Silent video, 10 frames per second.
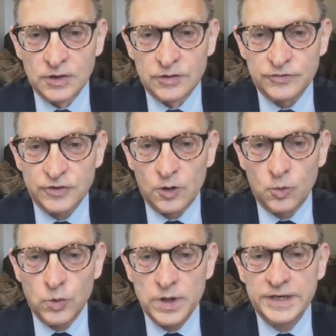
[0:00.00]
So
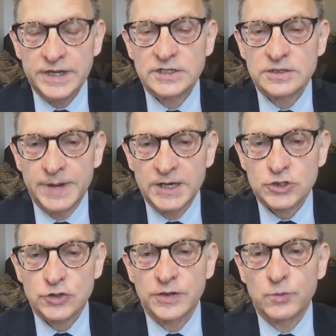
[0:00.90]
we need to make
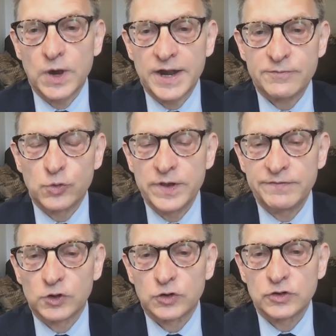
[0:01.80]
sure that whatever
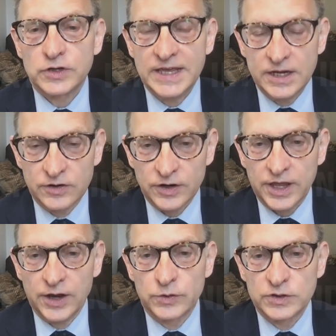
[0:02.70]
we've learned here
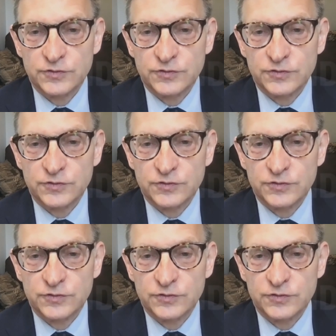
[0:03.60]
carries